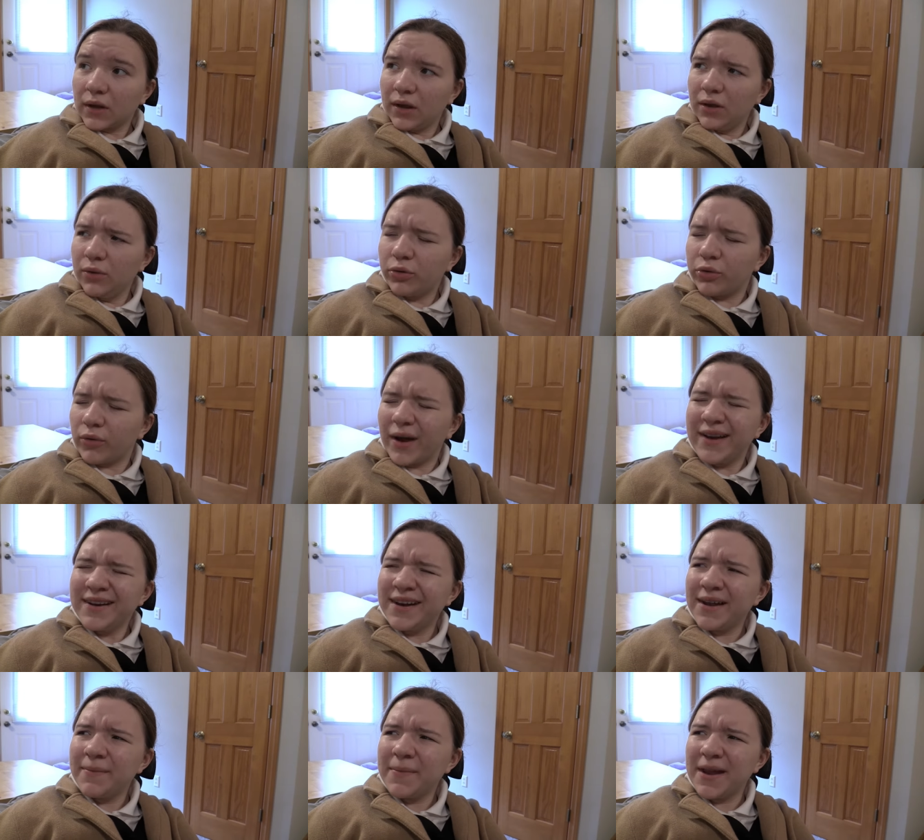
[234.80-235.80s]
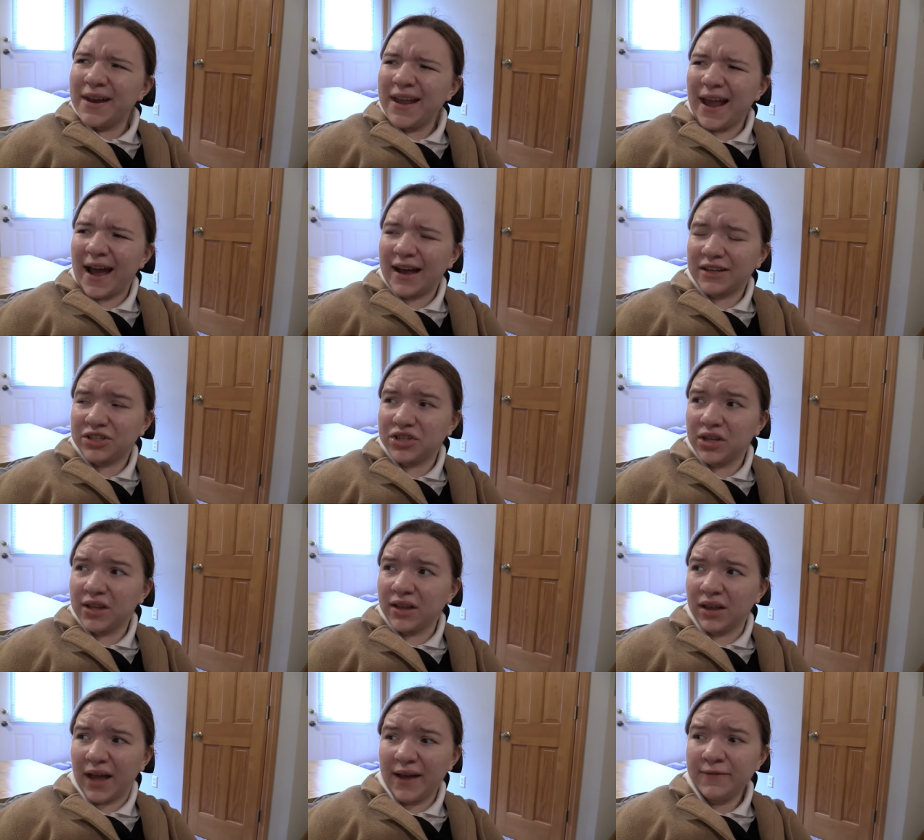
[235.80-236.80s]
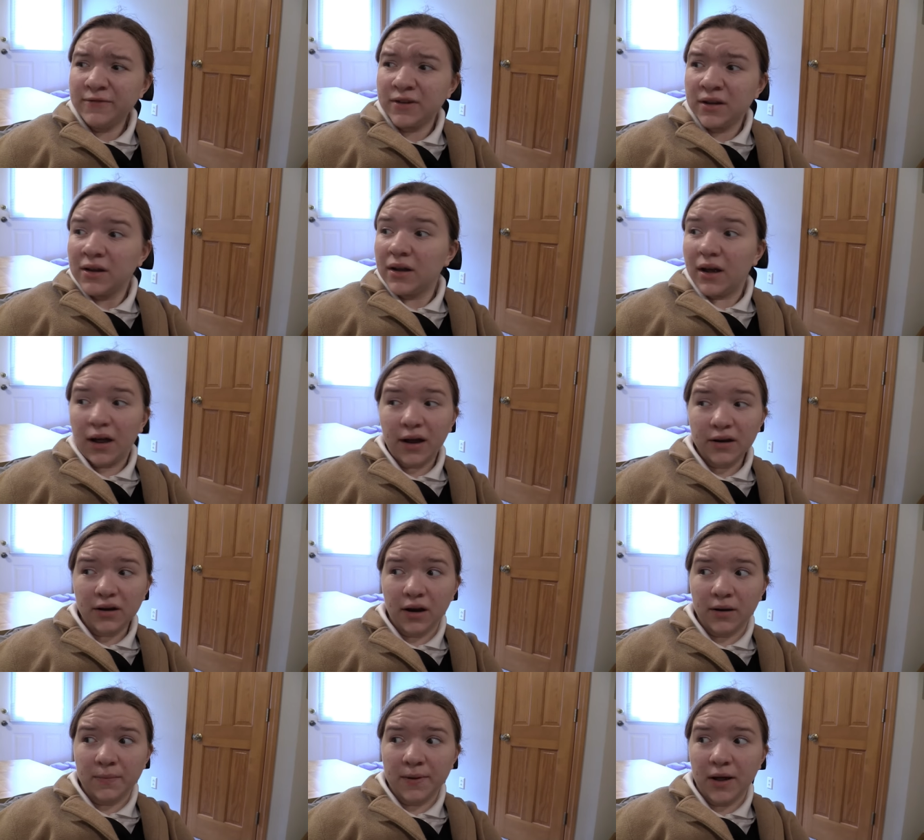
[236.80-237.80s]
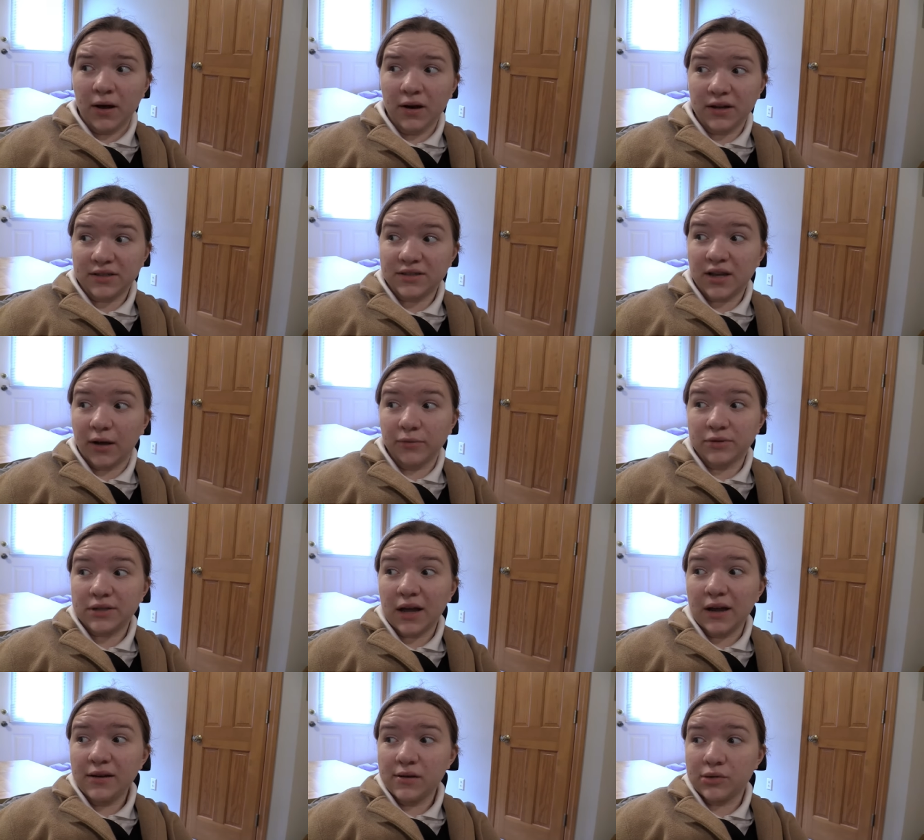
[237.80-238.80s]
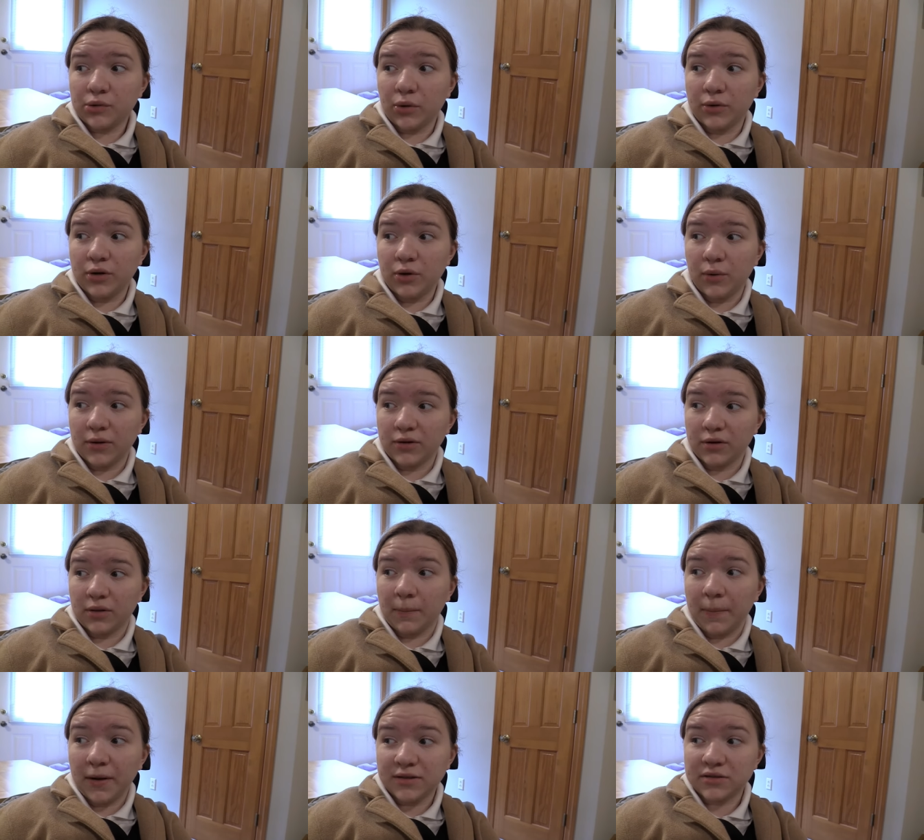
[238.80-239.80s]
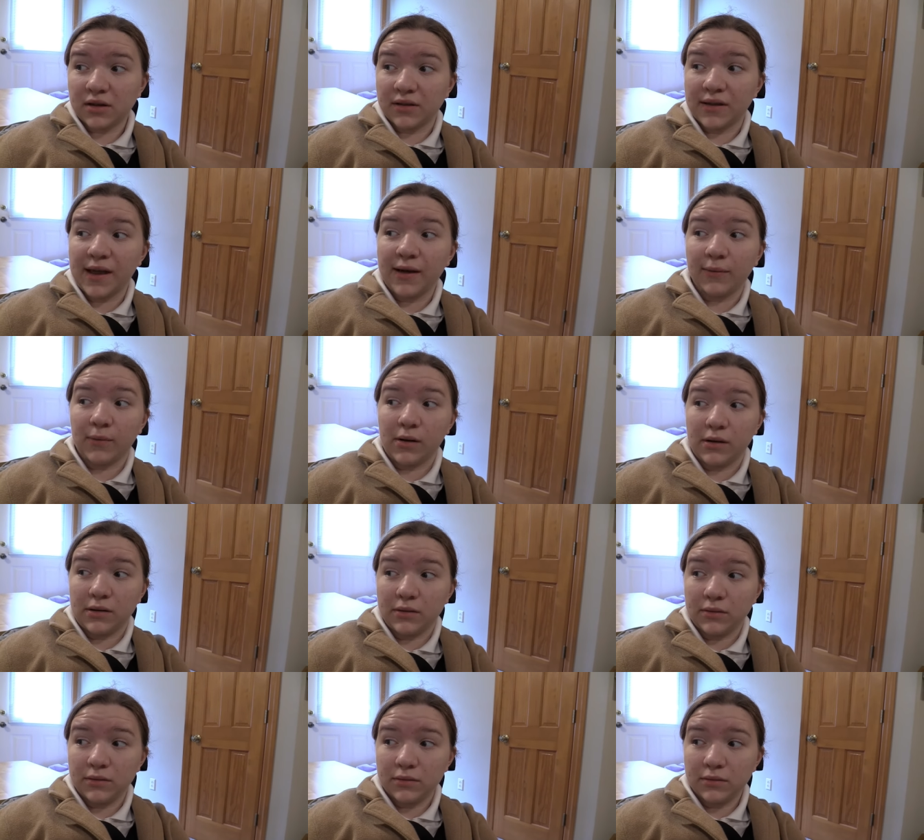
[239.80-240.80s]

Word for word: You threatened him and he actually left? I gotta be honest, I was kinda throwing you under the bus on that one.